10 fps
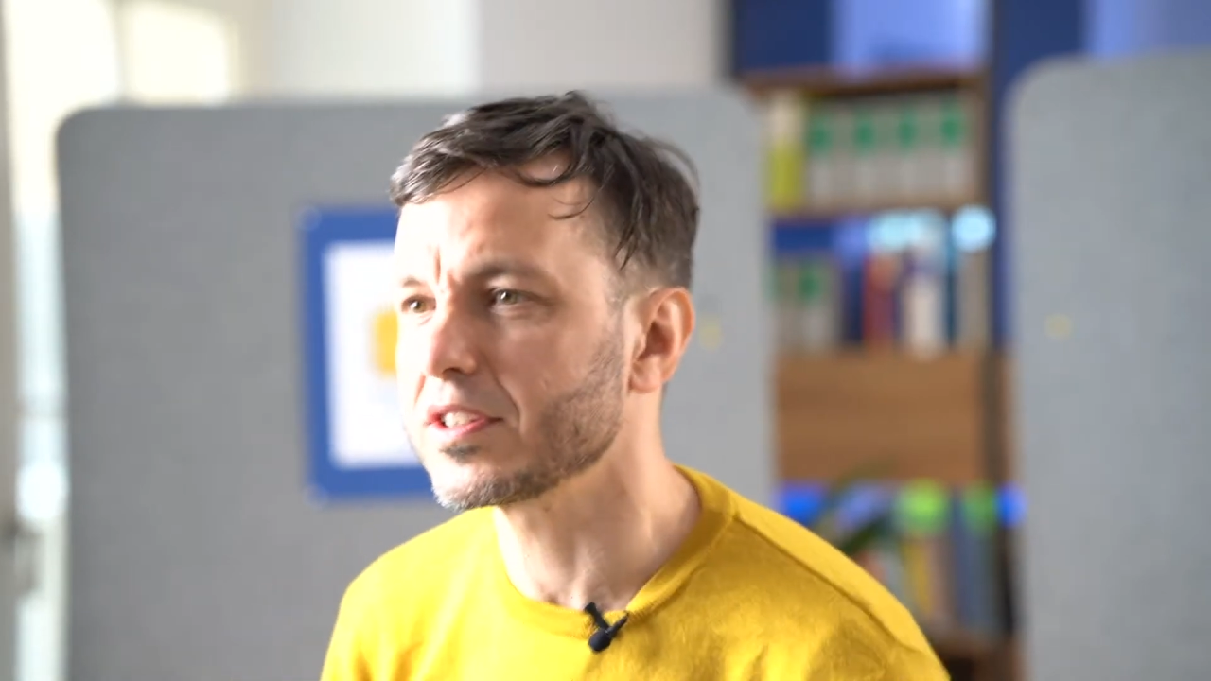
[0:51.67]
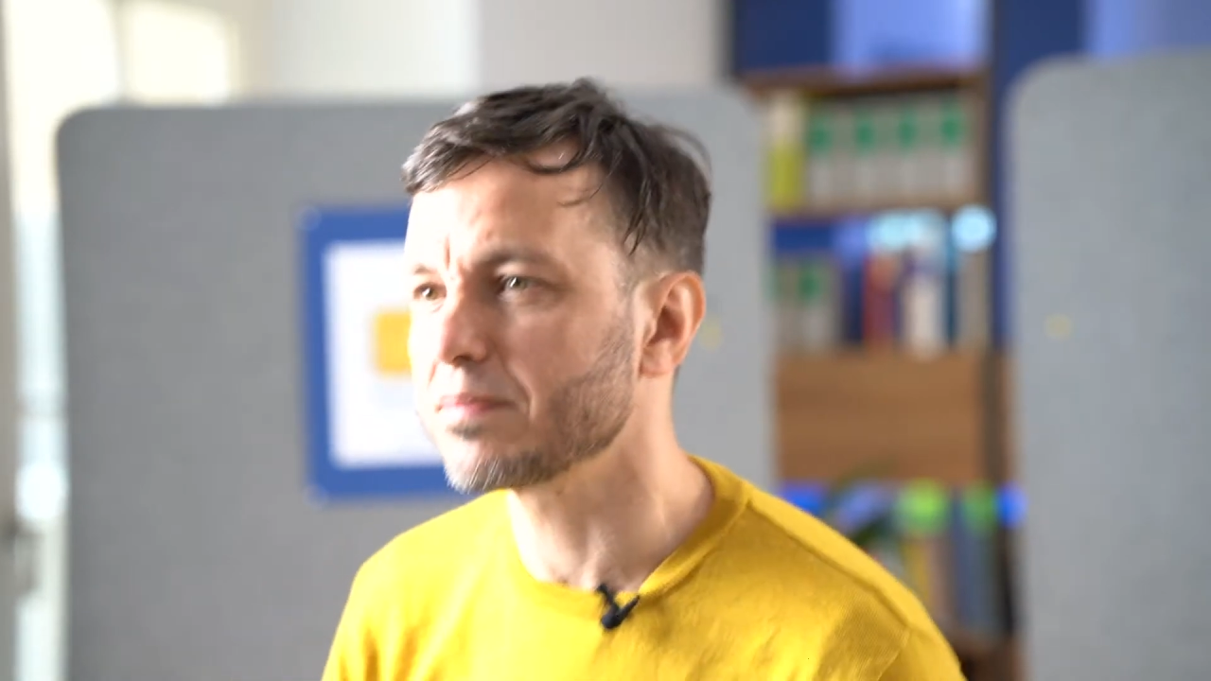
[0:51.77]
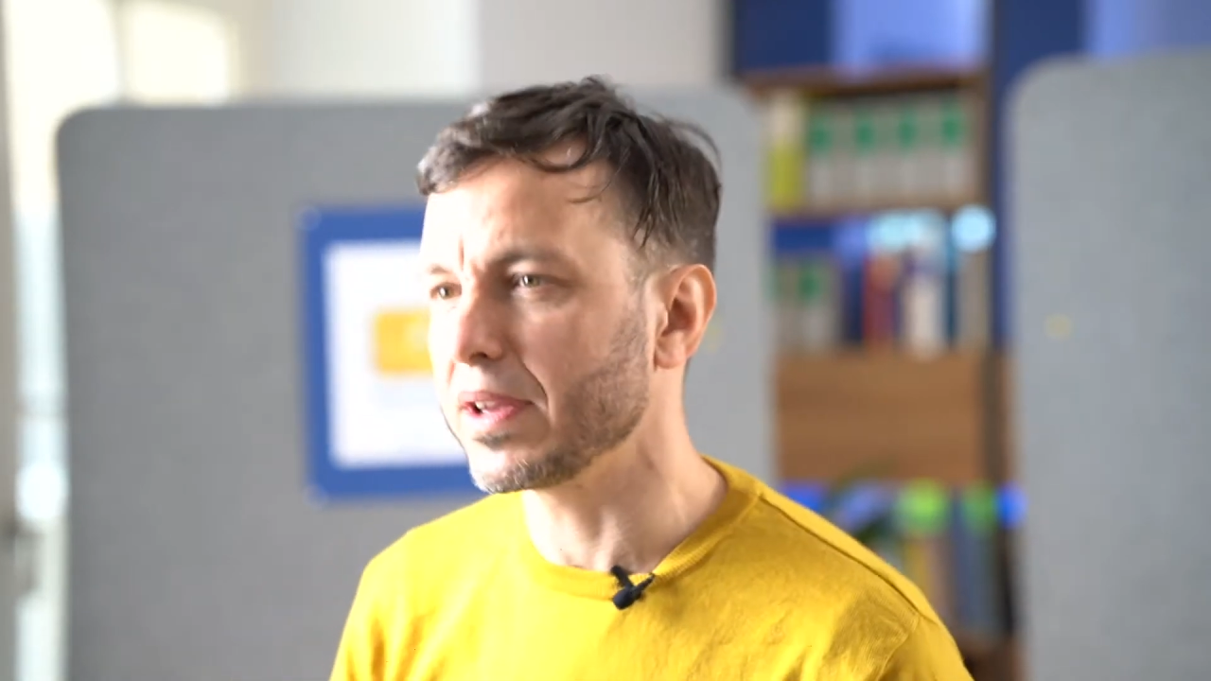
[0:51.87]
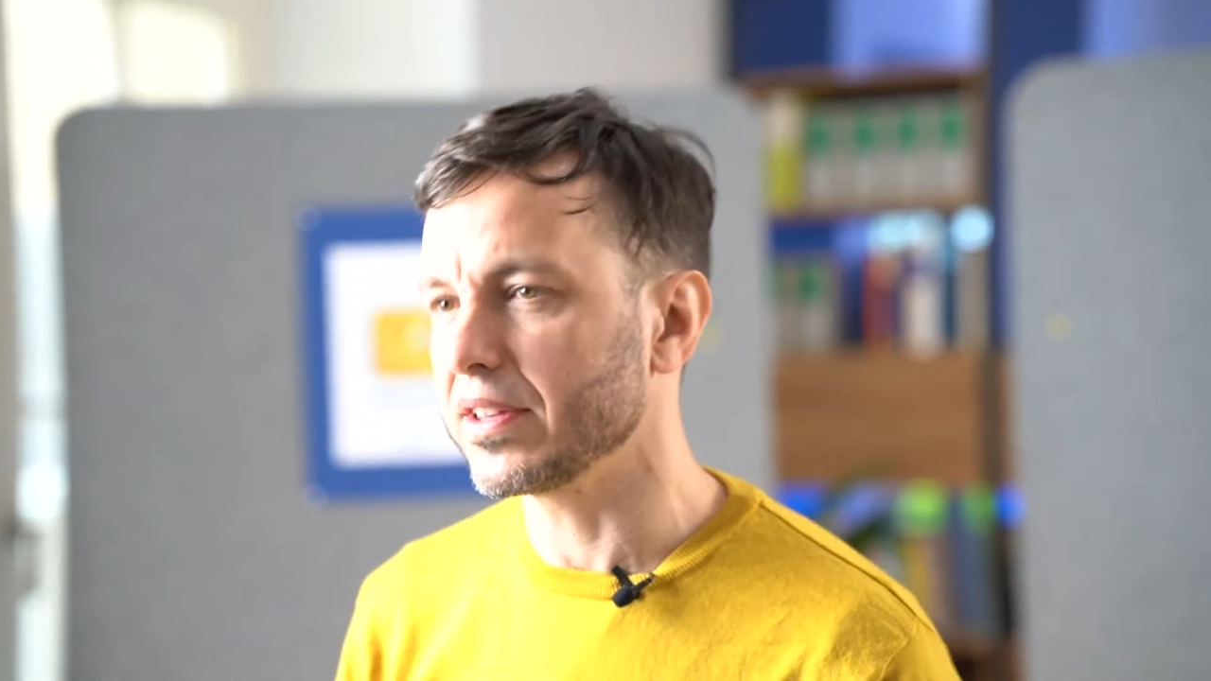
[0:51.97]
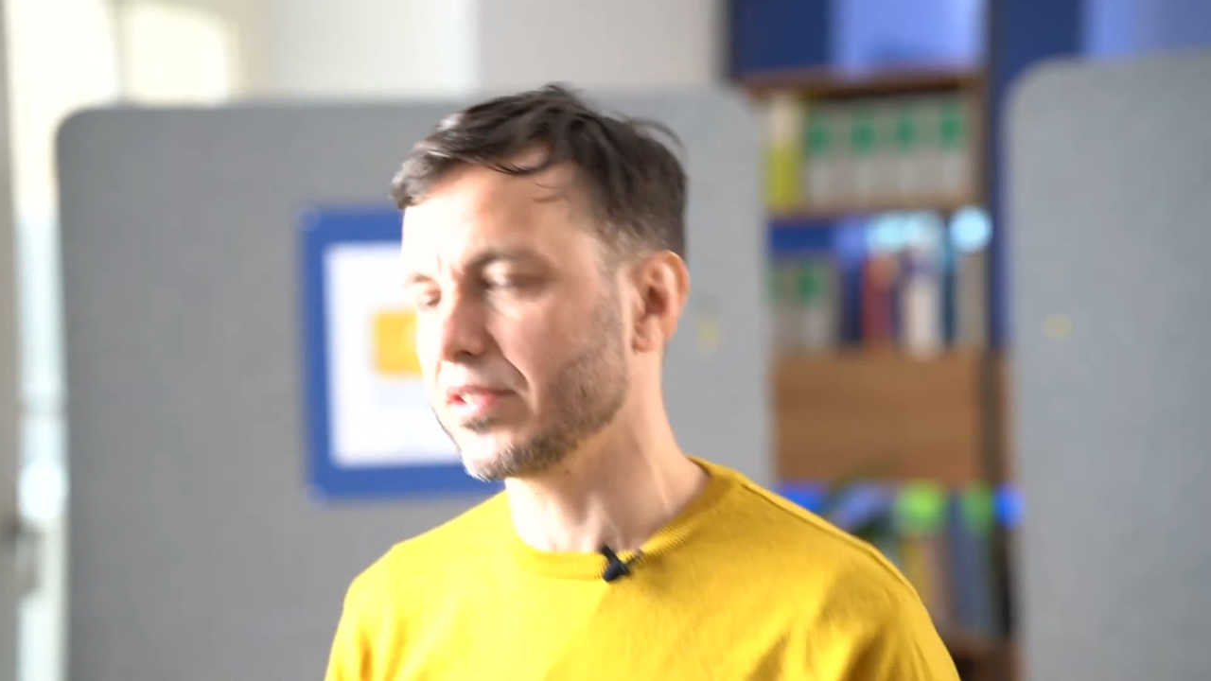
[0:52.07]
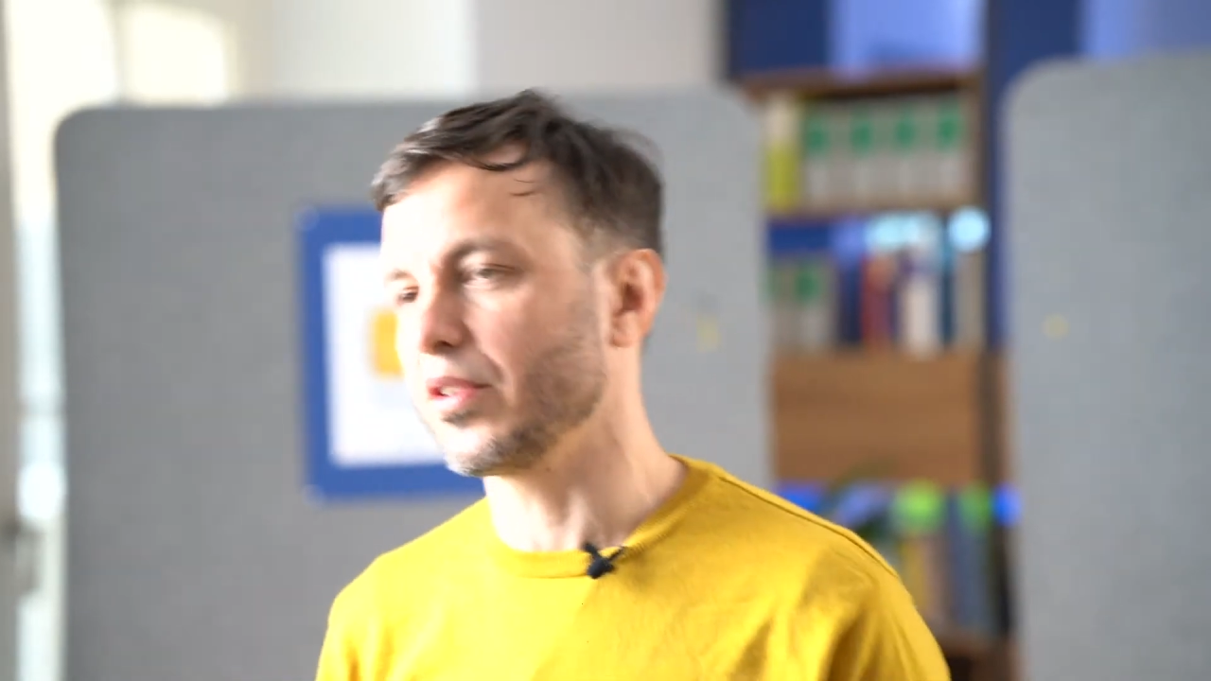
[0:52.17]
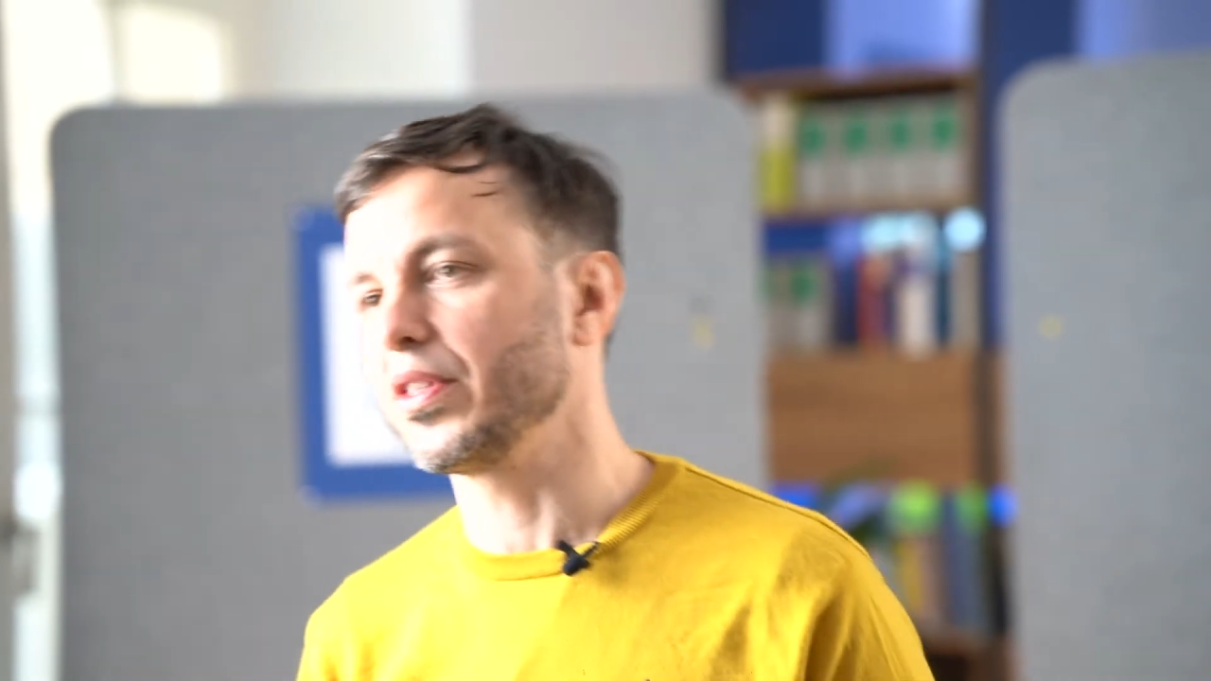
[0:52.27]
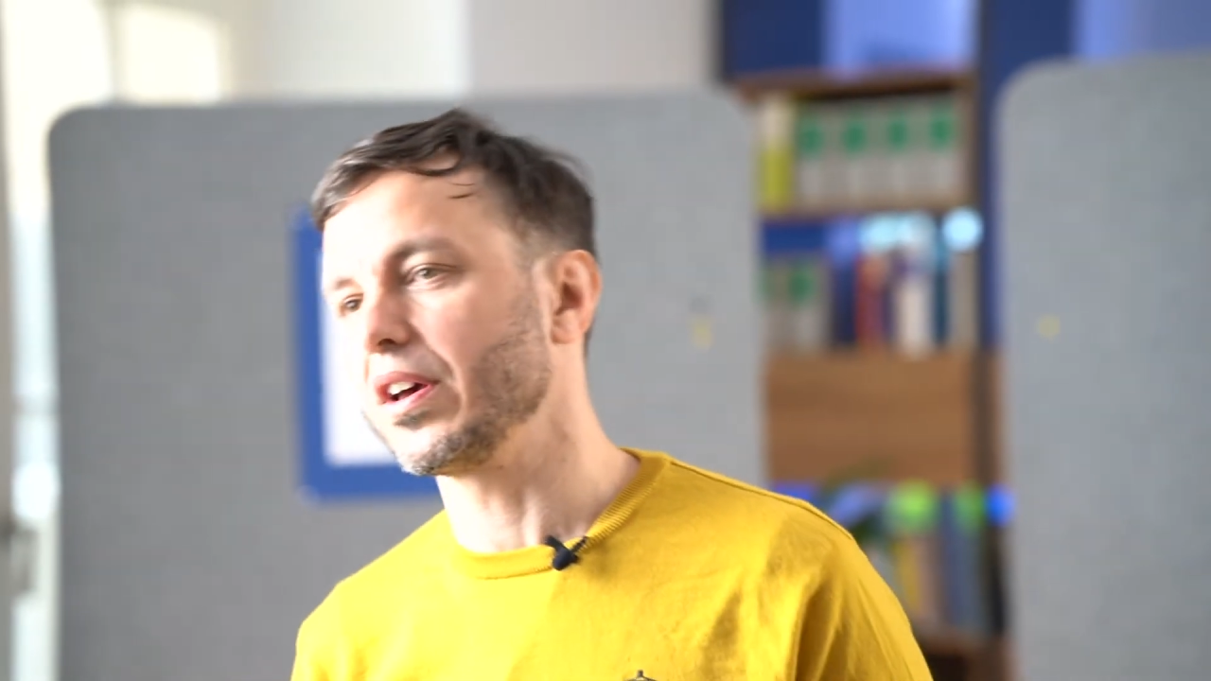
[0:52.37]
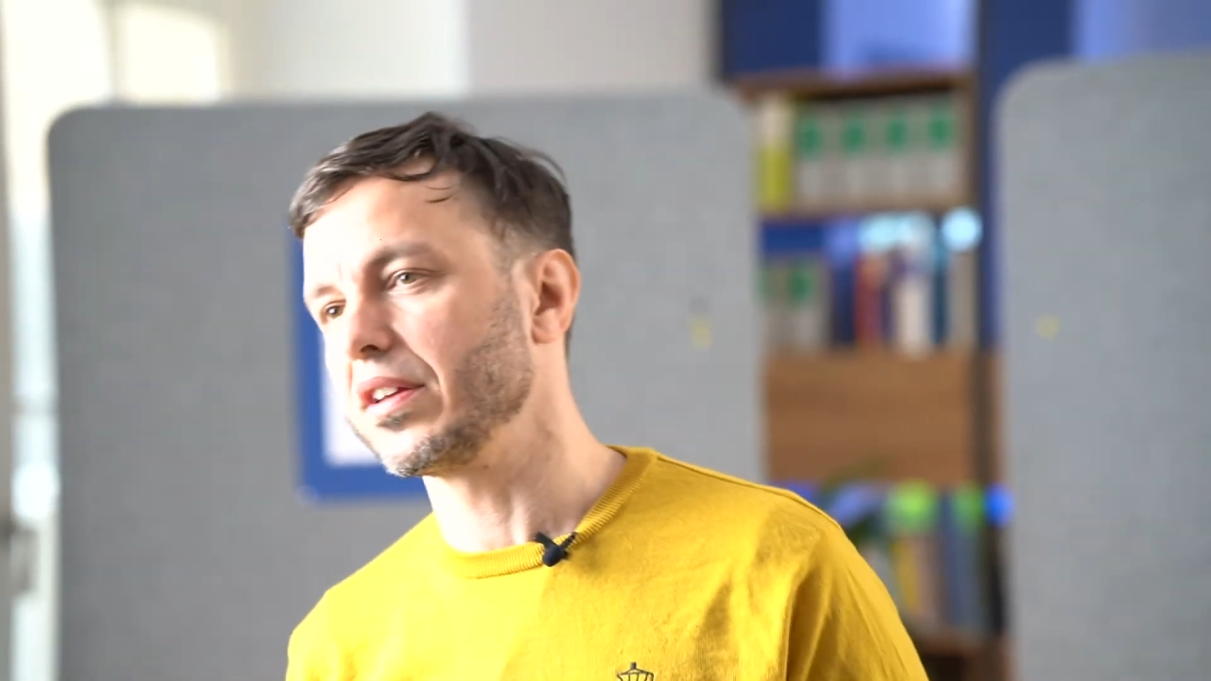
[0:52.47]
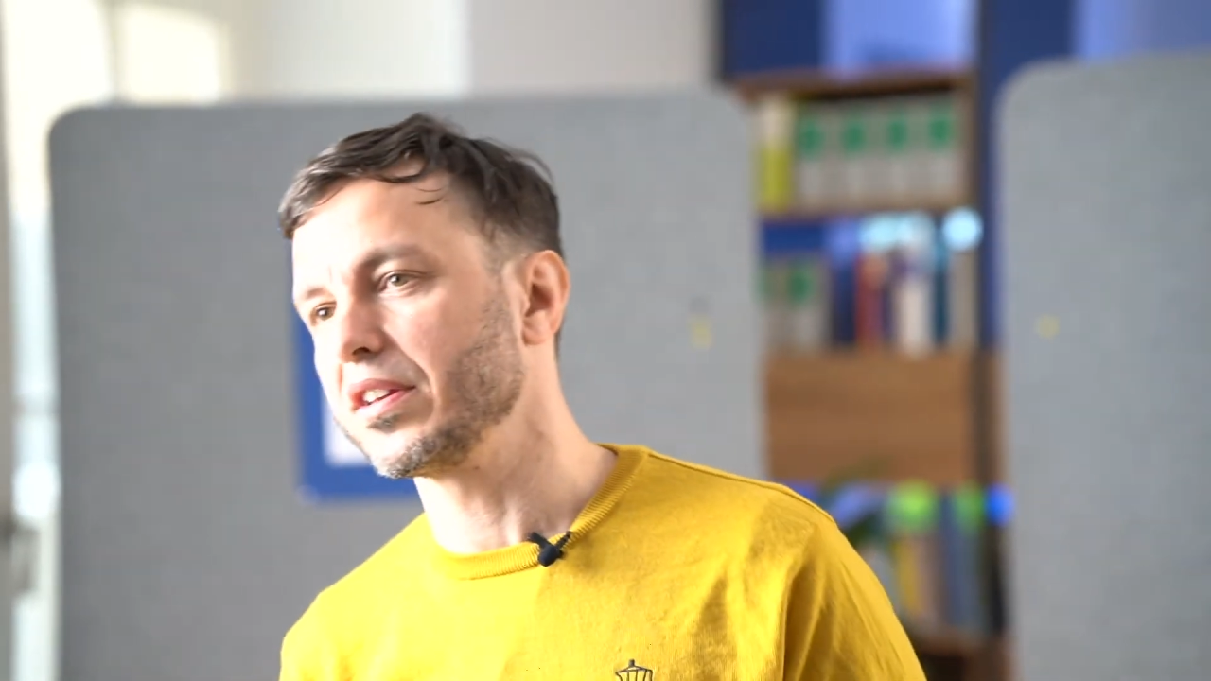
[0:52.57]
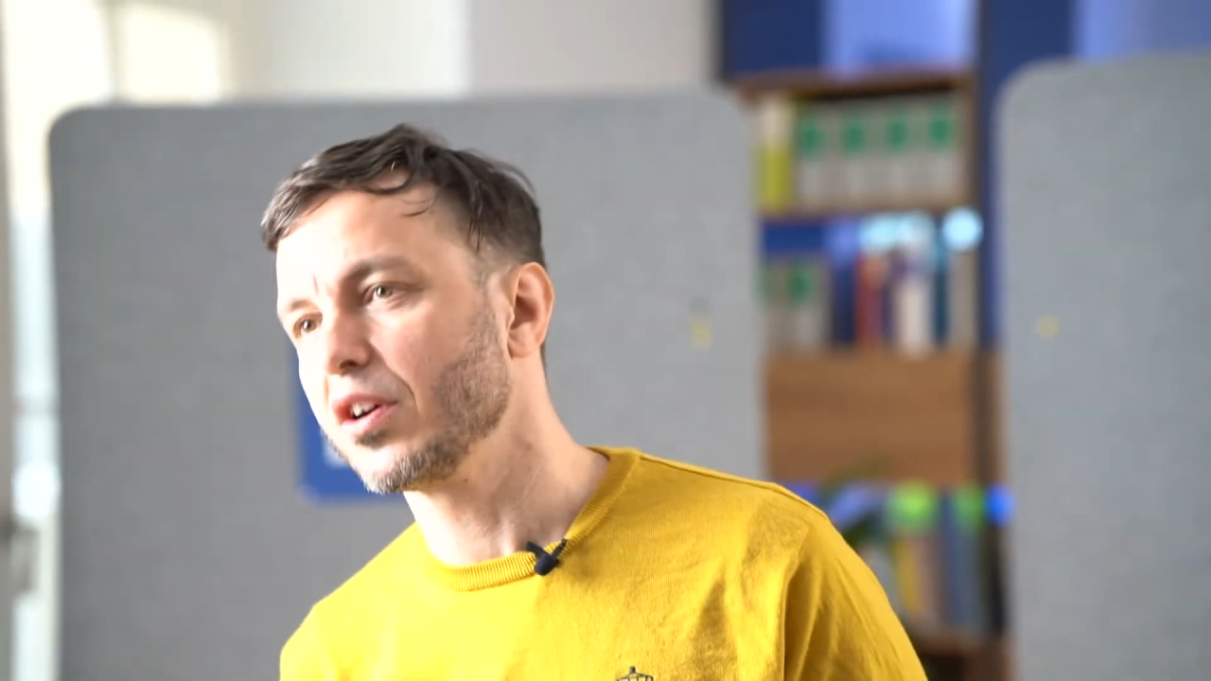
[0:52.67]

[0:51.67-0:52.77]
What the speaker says: based on the idea